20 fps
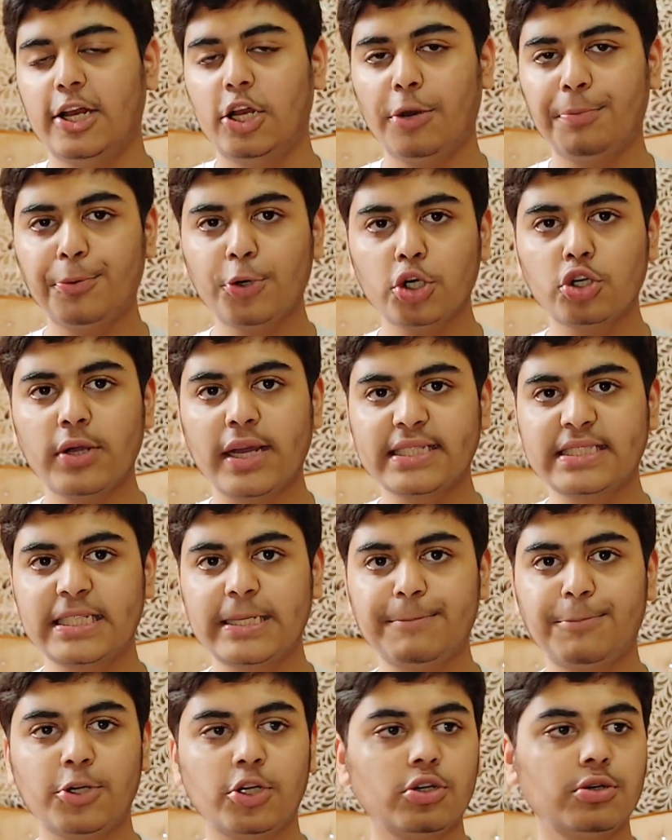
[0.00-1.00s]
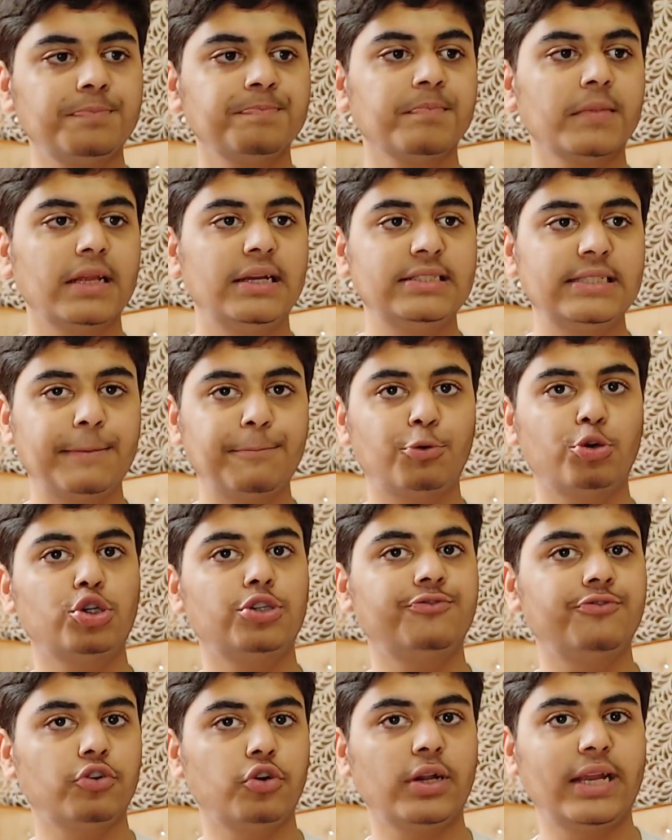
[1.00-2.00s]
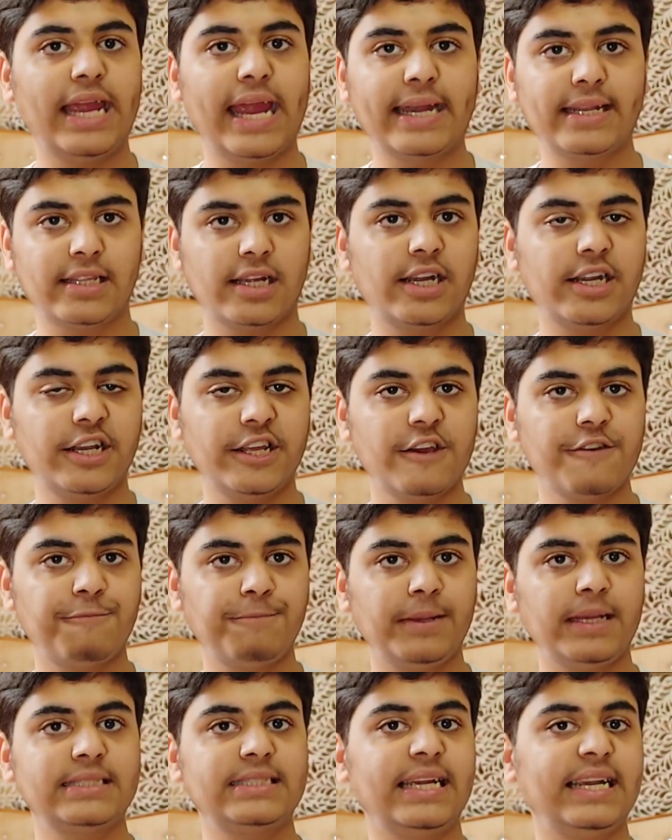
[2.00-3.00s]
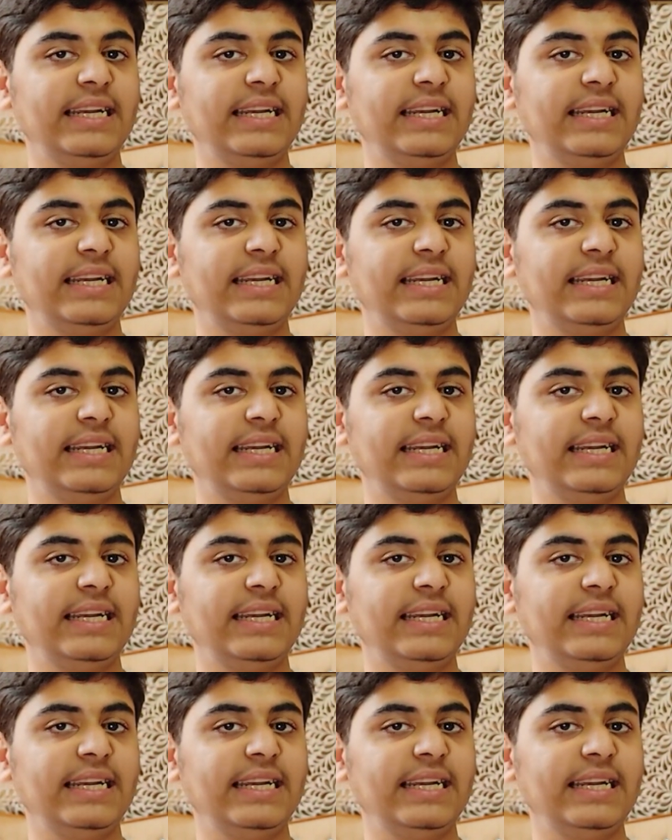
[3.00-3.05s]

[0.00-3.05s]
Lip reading: Now Poco X3 Pro supports 4K at 30 fps.